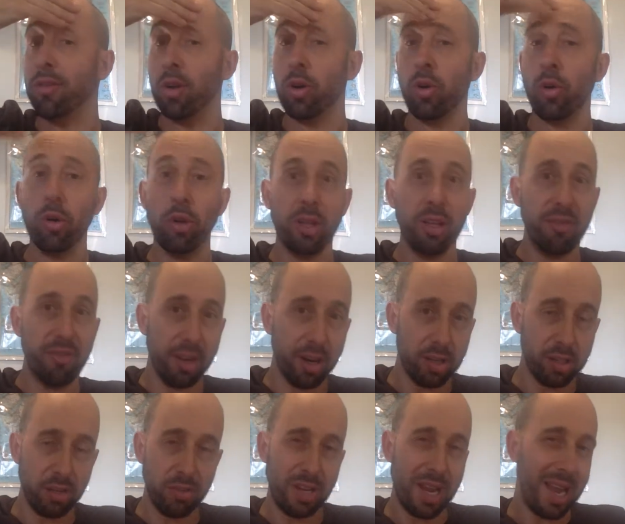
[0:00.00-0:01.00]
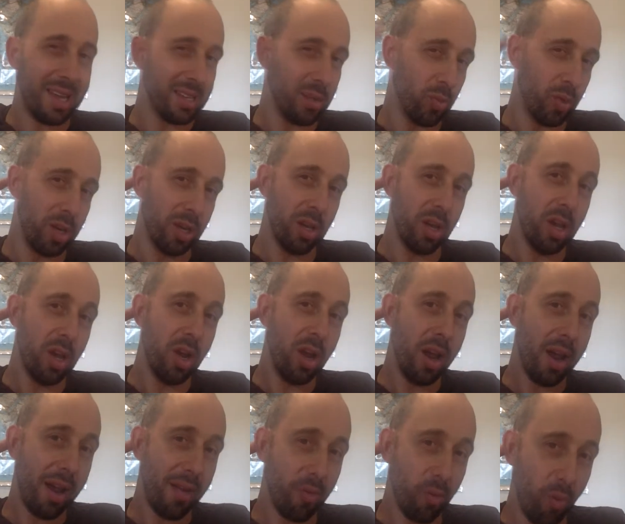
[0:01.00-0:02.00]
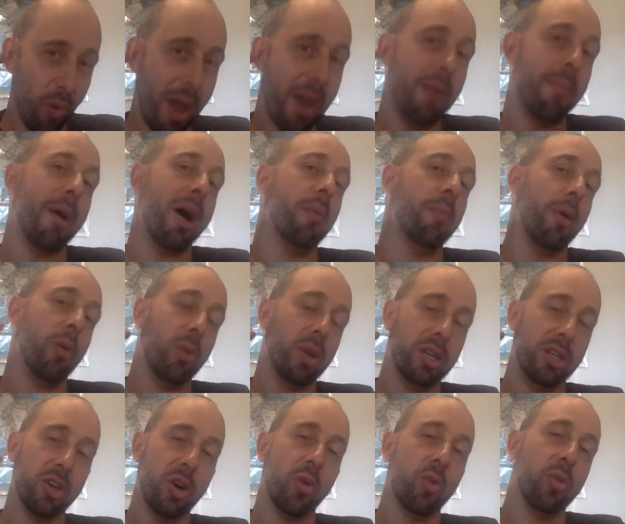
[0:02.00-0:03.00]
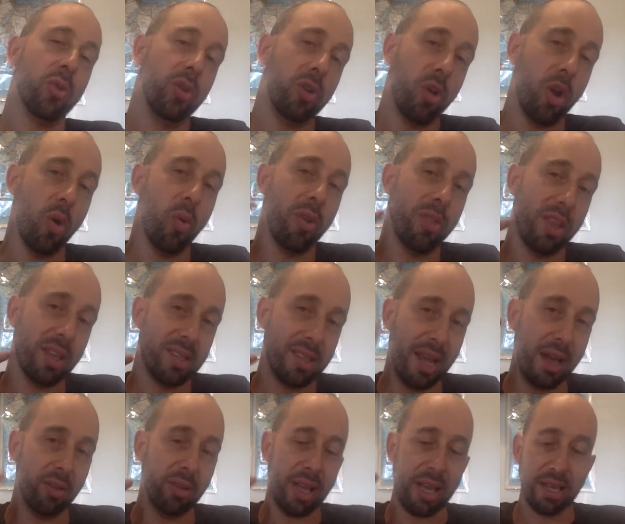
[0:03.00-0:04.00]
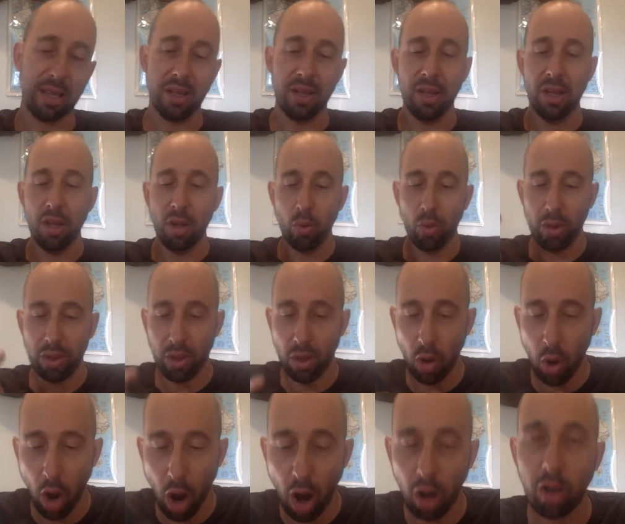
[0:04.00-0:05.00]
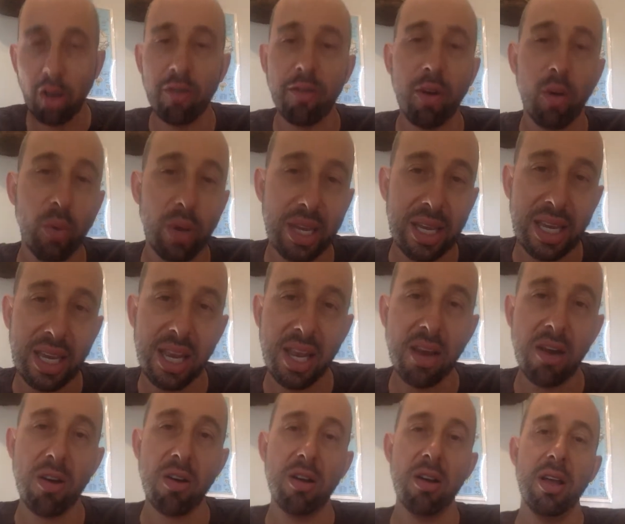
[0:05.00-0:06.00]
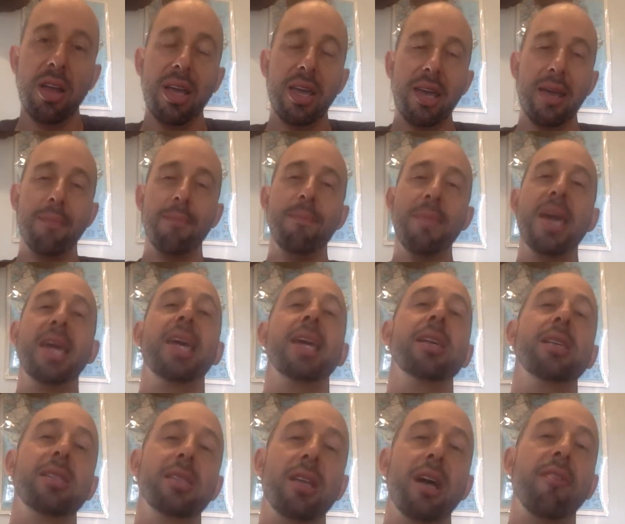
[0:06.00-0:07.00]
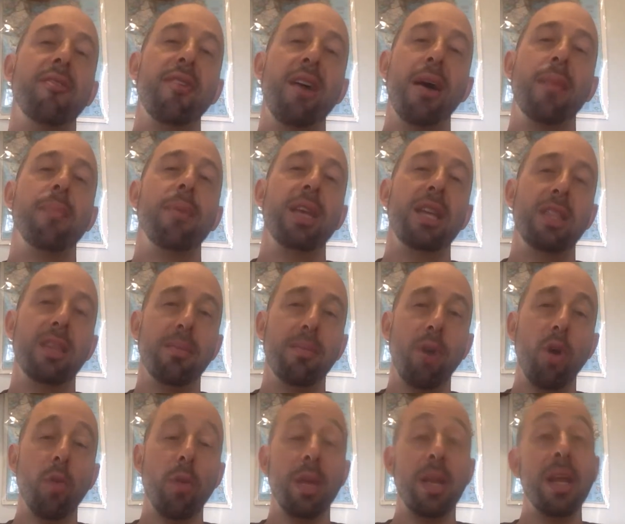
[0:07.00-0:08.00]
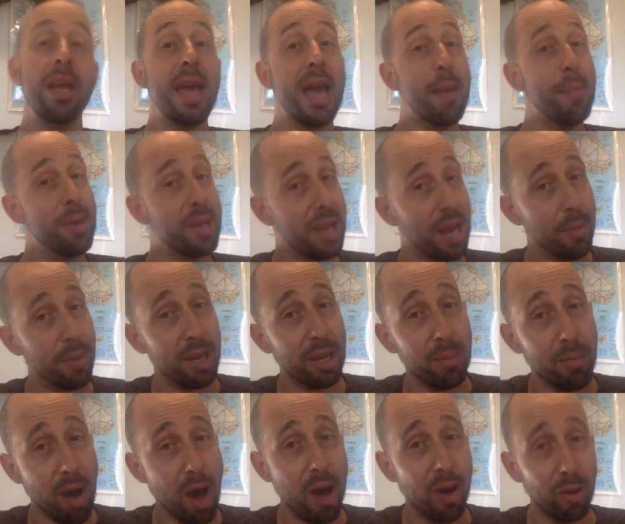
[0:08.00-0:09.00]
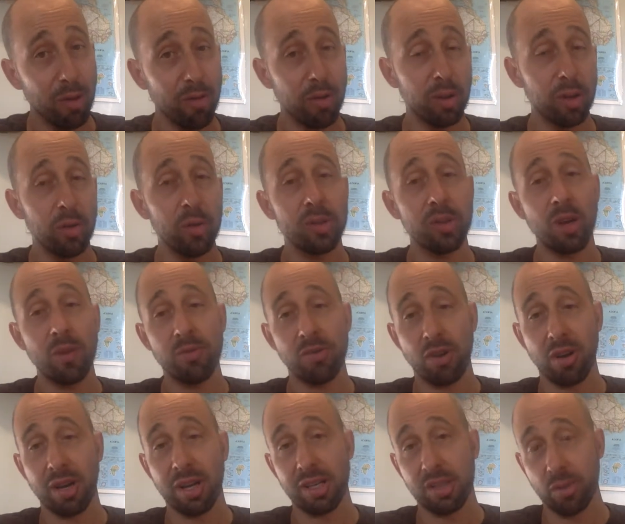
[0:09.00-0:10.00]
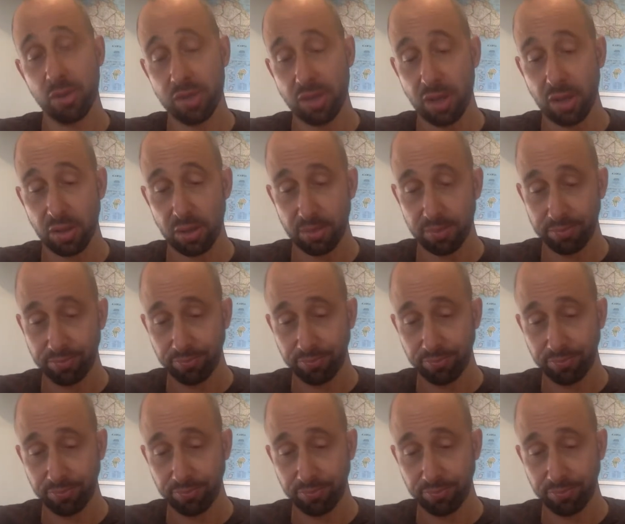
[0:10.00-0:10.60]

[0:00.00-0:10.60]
early figures of jazz that we have read about, but we don't know what they sound like. With Oliver, we hear him making stuff up in the moment and becoming a model for Louis Armstrong as a result.